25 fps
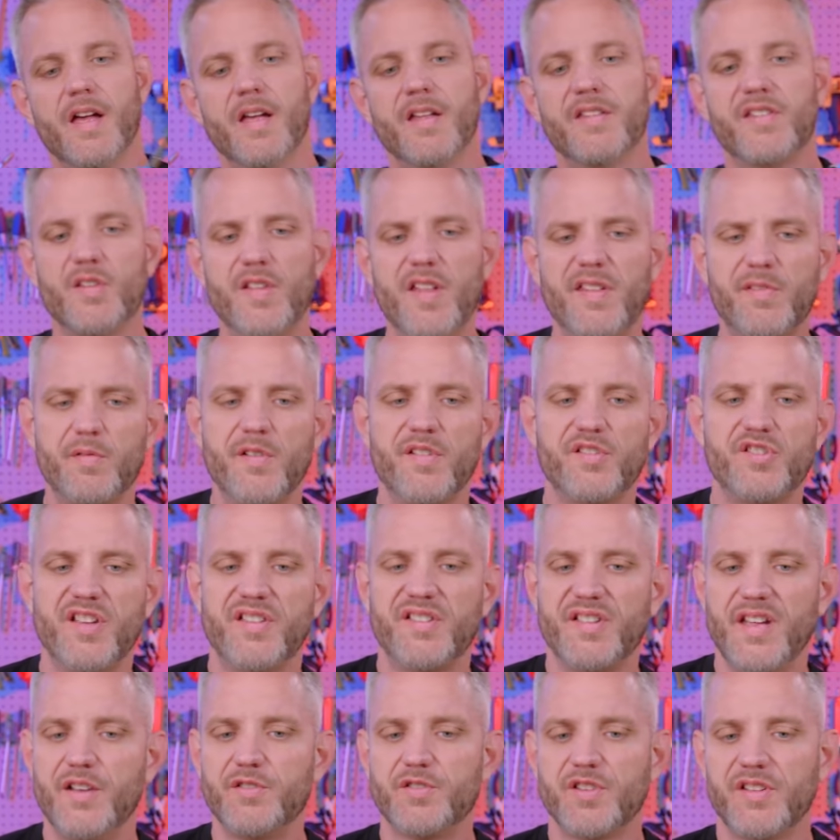So this one's
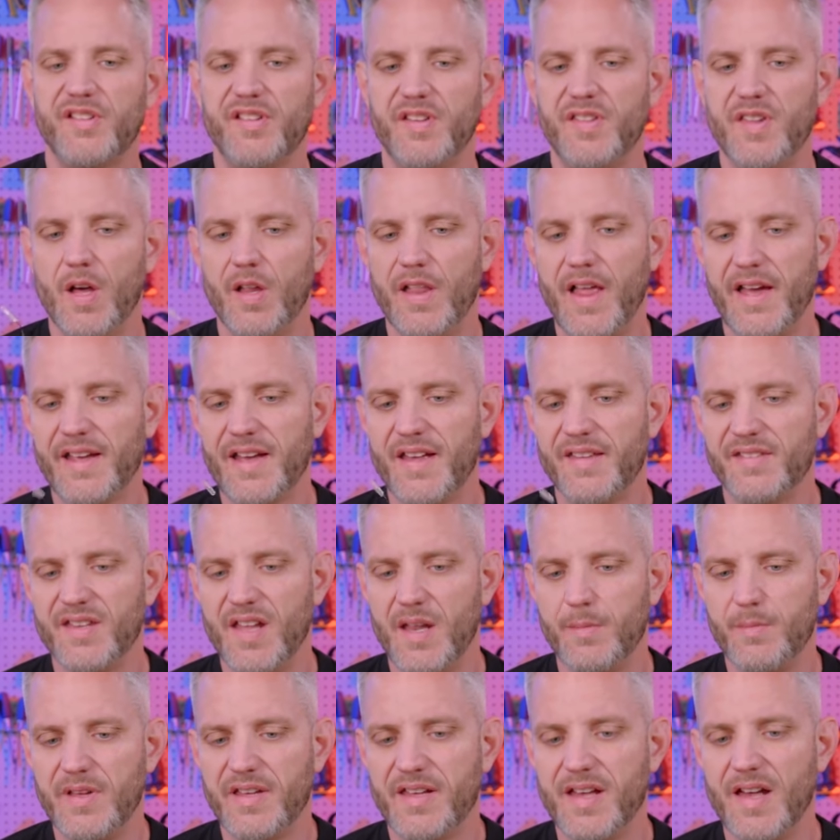just interesting though, like I
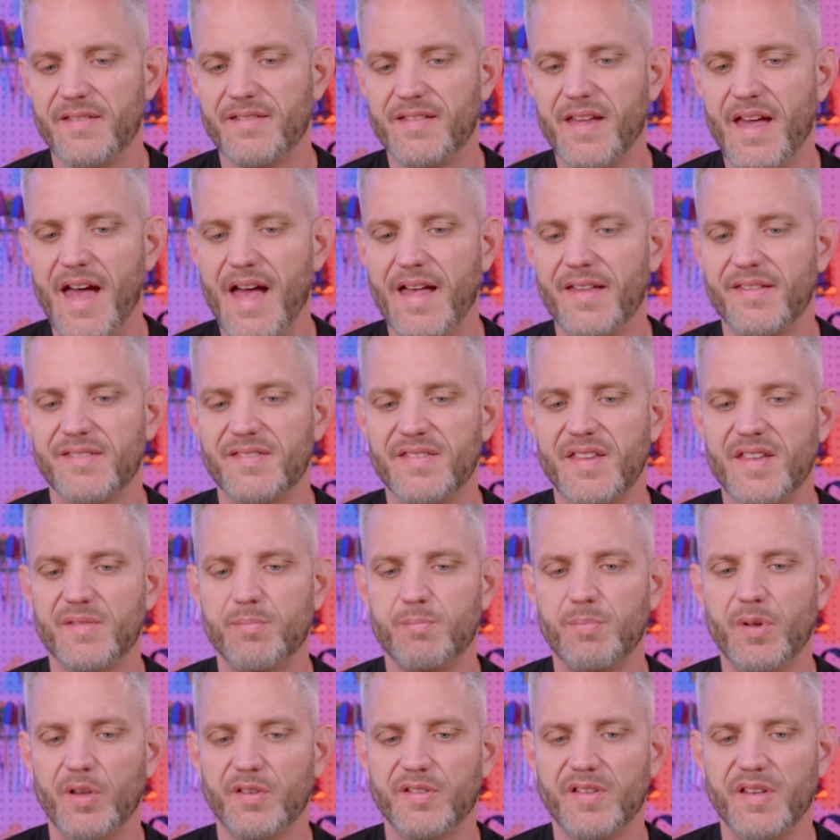said, because it has this
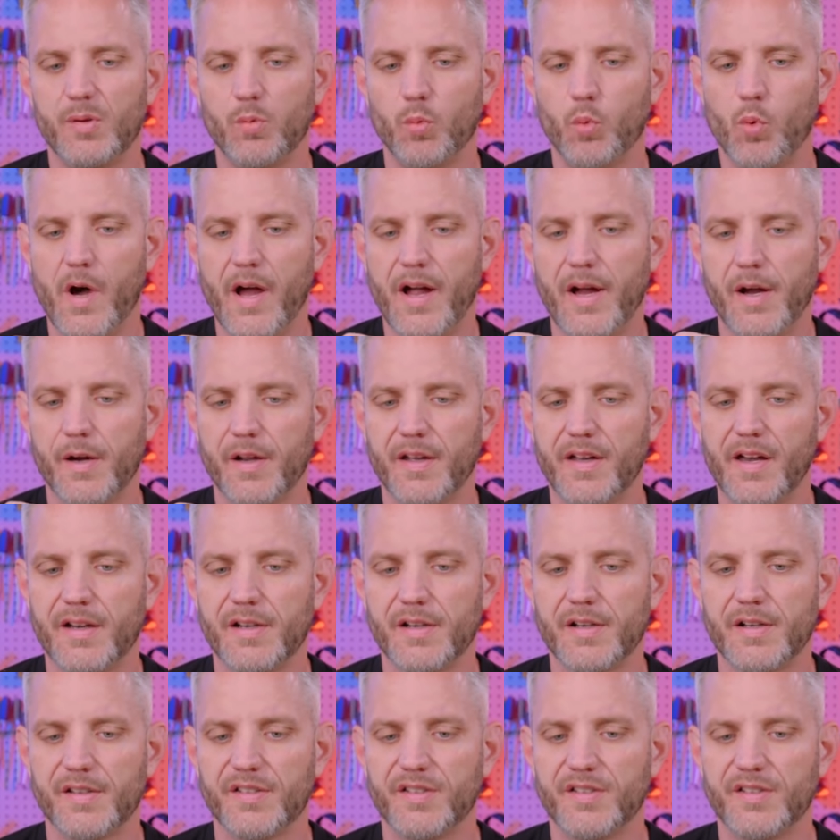built-in wire cutter.